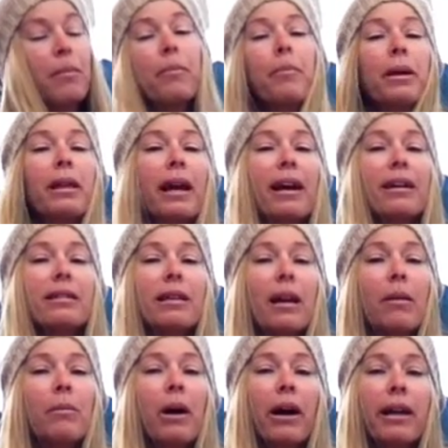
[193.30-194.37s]
but like I said,
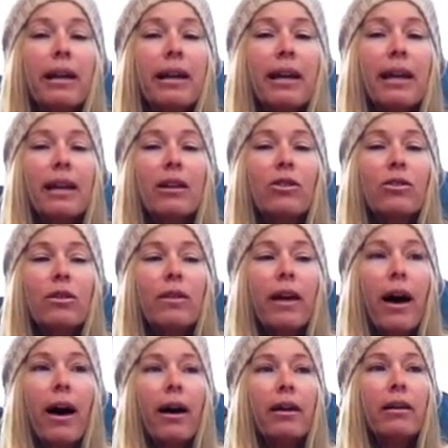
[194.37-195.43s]
I'm not going to get into
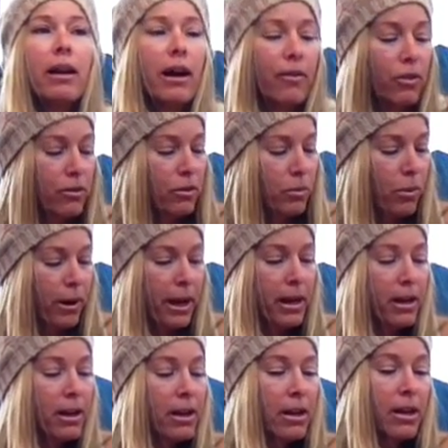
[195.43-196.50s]
that at this point.
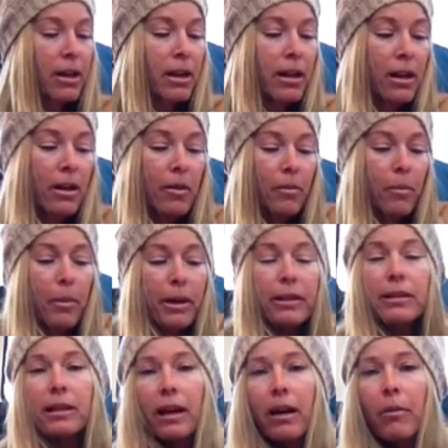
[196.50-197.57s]
But
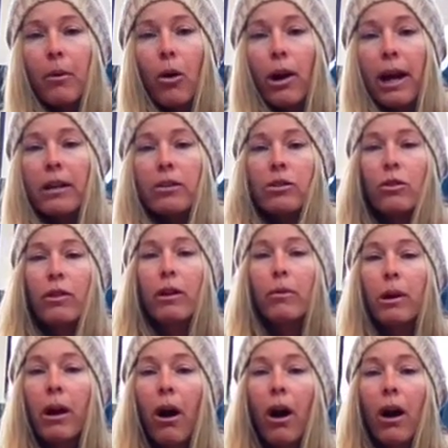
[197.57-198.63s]
okay, so there
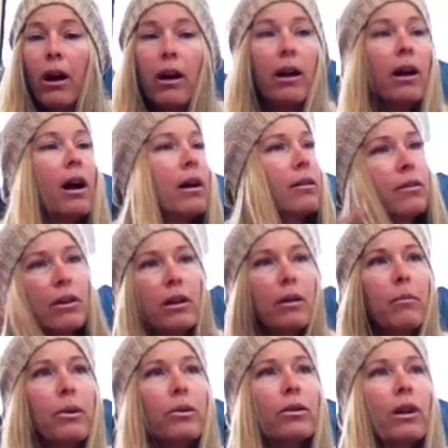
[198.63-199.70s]
we are. I'm going to
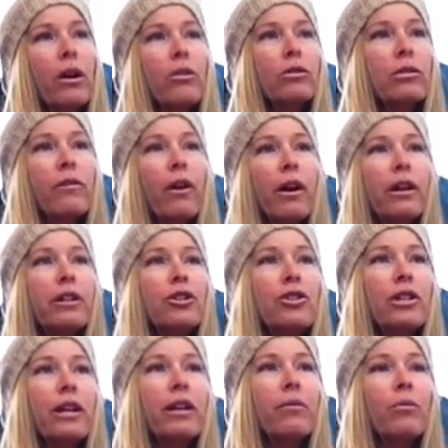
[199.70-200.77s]
build coats of varnish
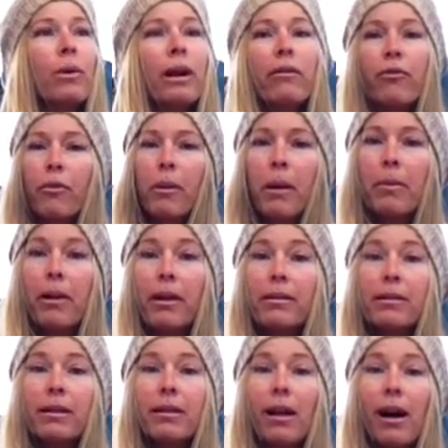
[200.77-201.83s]
and wait for my
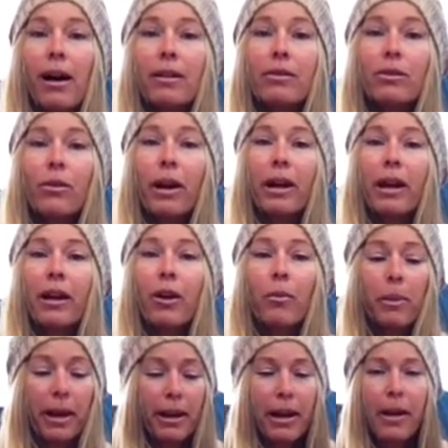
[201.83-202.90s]
plexiglass so I can go
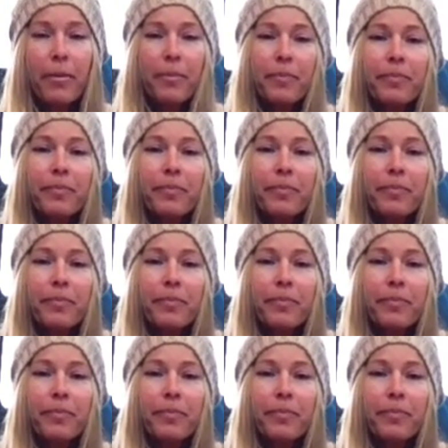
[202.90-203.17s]
pick it up.